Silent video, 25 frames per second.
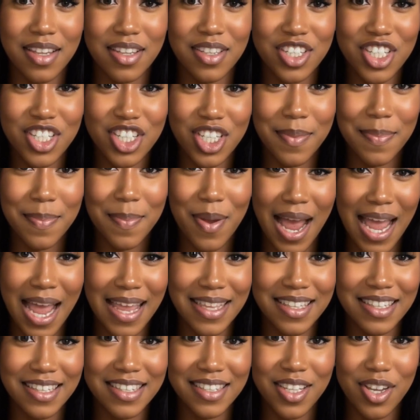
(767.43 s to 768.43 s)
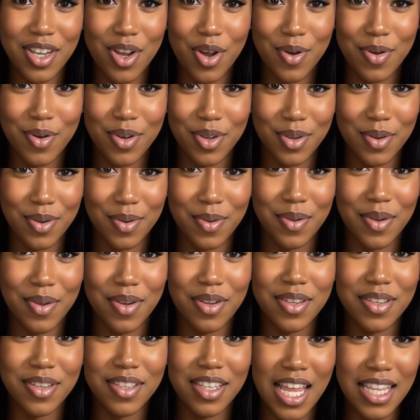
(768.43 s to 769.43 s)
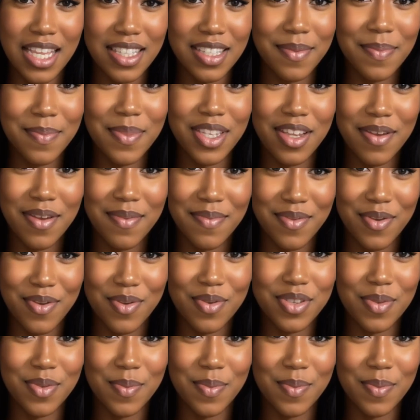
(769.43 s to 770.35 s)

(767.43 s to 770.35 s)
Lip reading: She practiced hoodoo, not to be confused